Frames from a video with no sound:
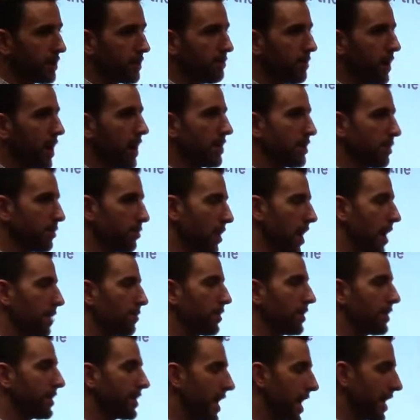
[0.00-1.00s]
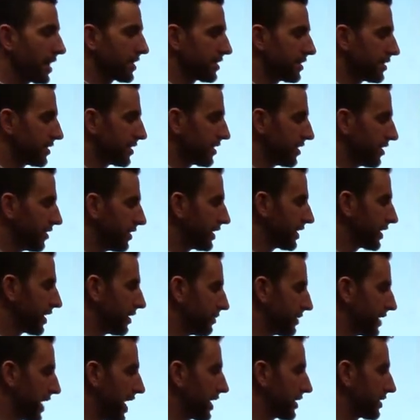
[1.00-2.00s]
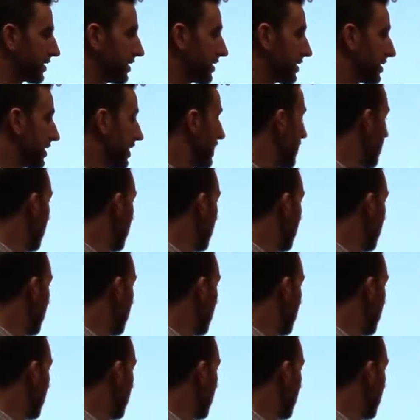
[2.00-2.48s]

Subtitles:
combine your property taxes and your income taxes.